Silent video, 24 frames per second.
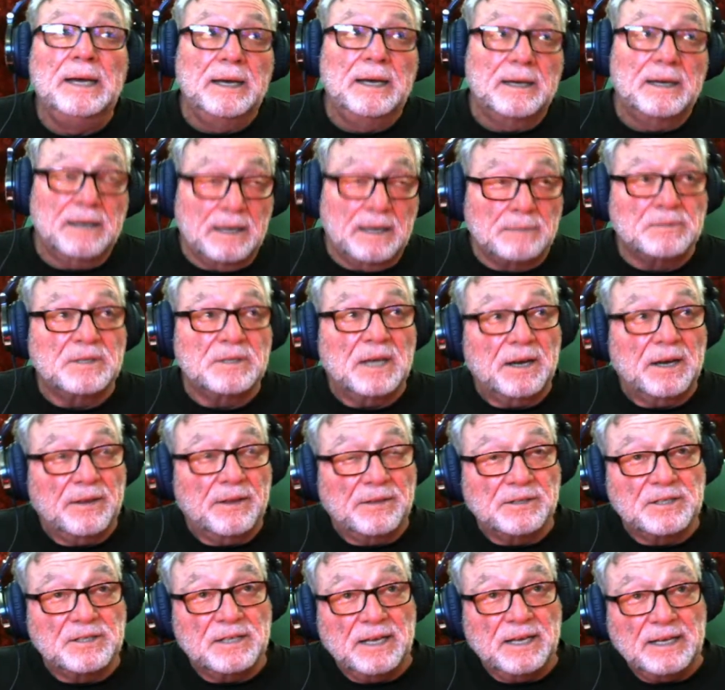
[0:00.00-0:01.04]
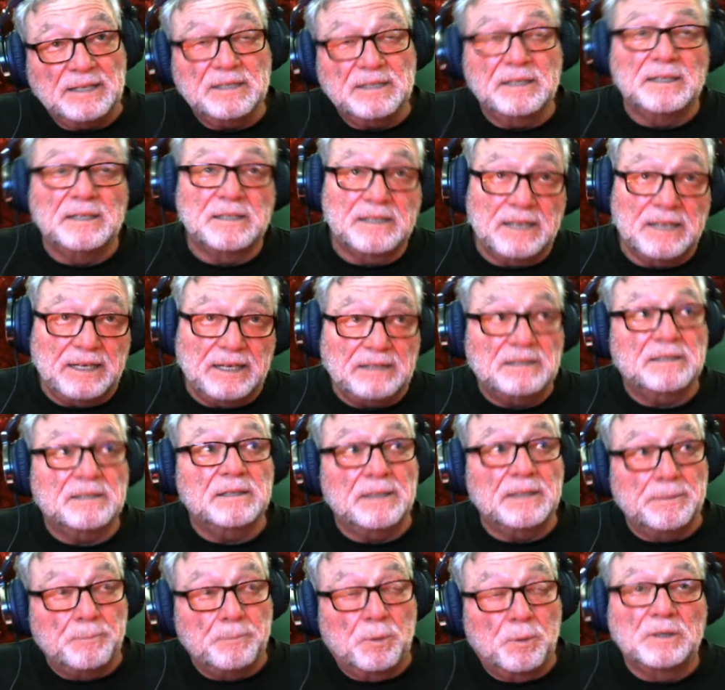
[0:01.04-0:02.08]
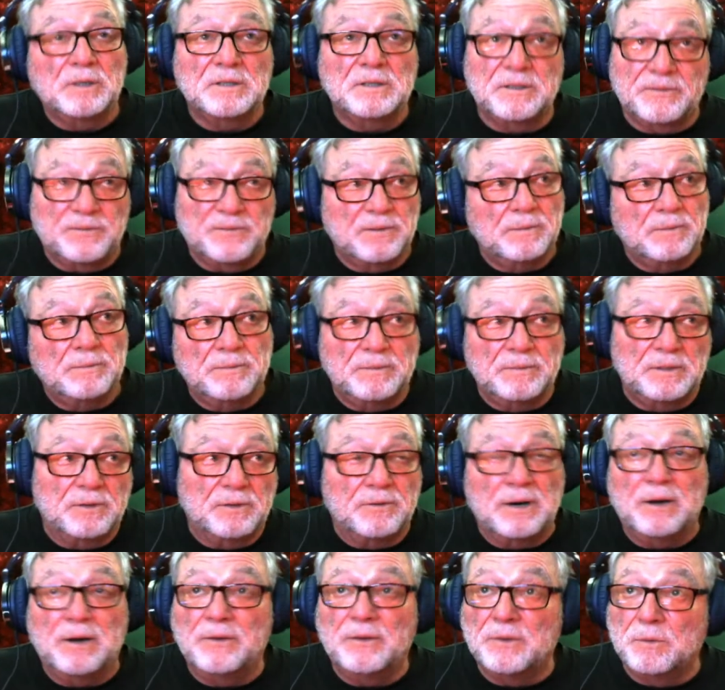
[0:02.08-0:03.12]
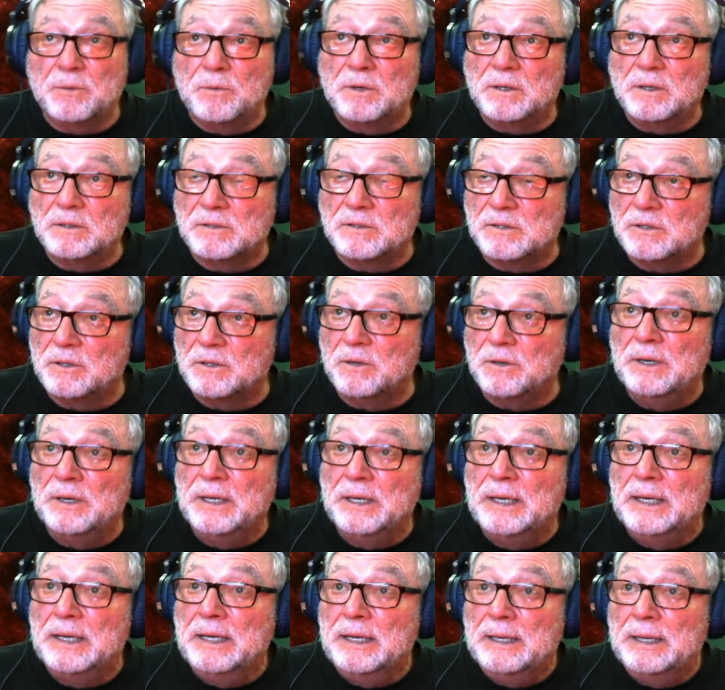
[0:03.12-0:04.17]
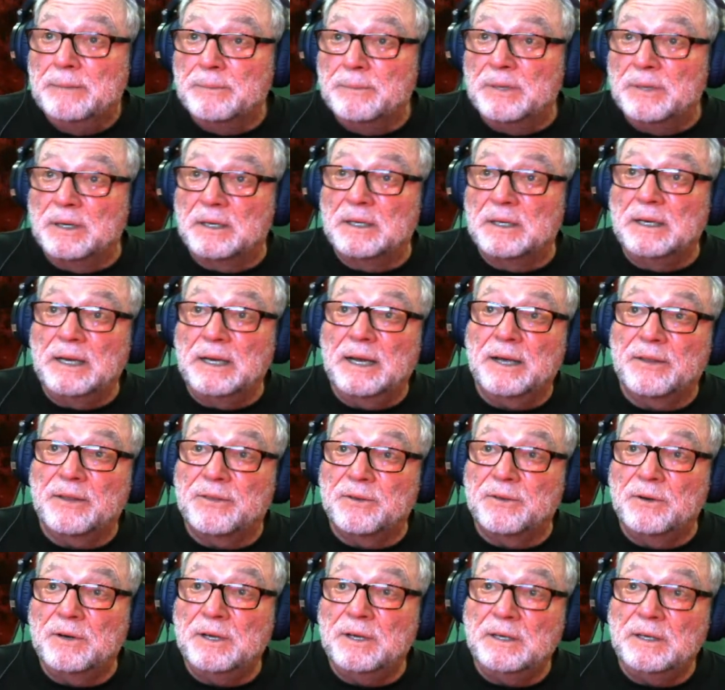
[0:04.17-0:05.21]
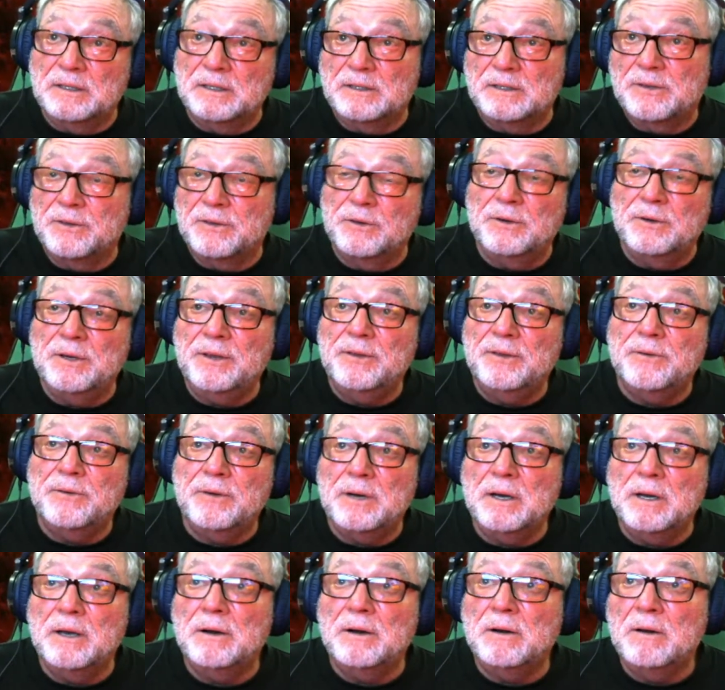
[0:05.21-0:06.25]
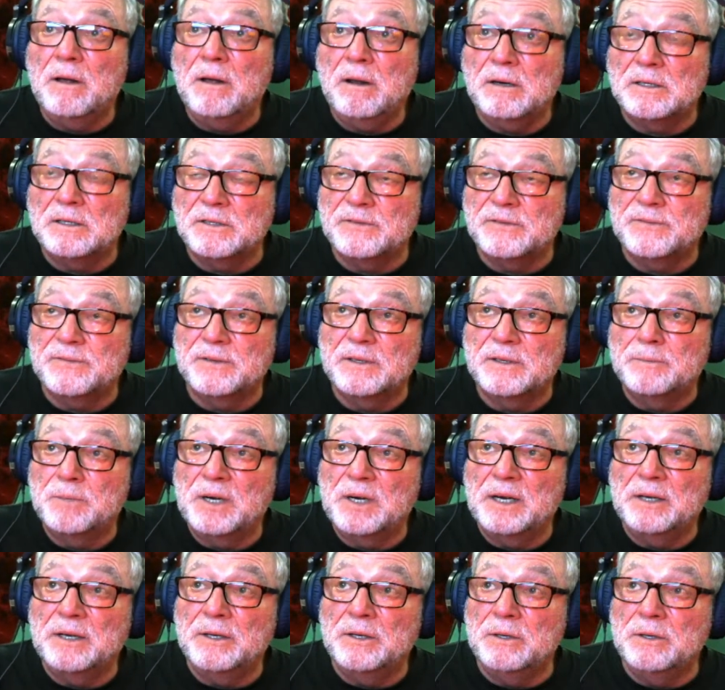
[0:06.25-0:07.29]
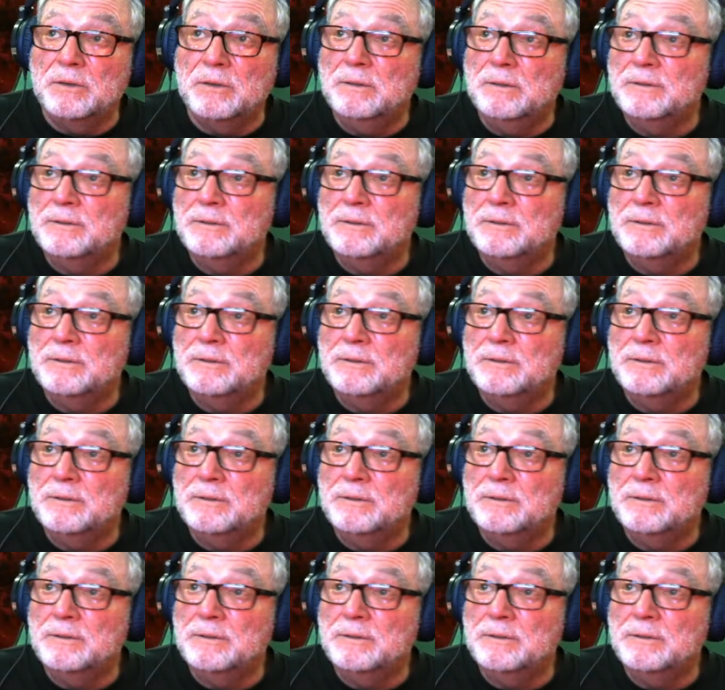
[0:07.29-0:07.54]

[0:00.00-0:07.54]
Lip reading: comes out of the States, and the States imports it from around the world. So, but yeah, $3,300 for brand new.